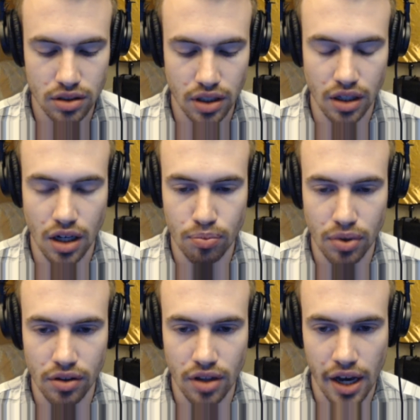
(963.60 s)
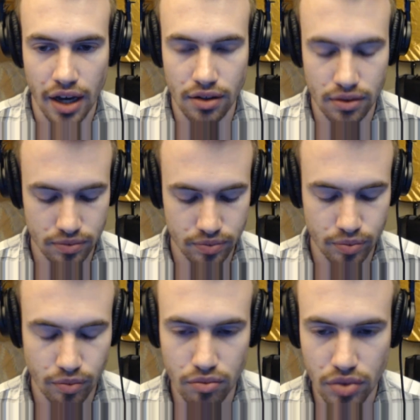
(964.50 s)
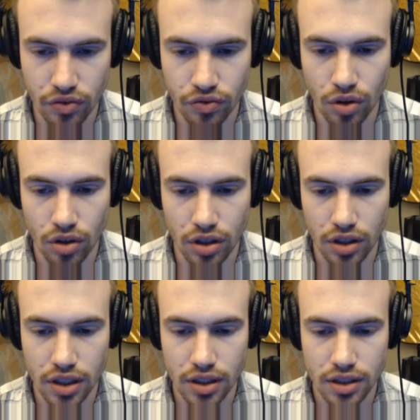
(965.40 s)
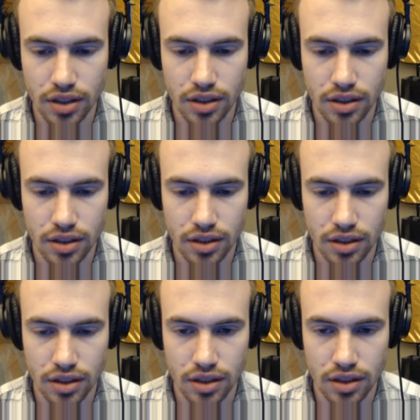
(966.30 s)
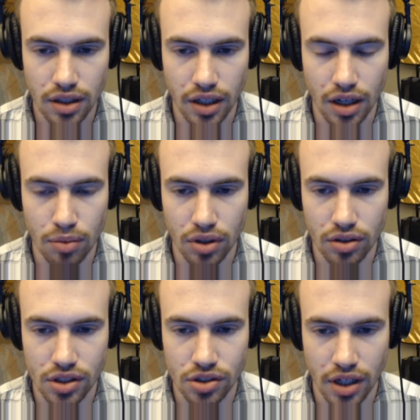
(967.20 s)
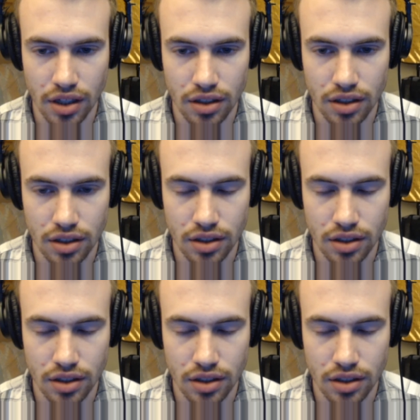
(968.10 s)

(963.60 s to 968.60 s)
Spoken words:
and upload that before I upload a trailer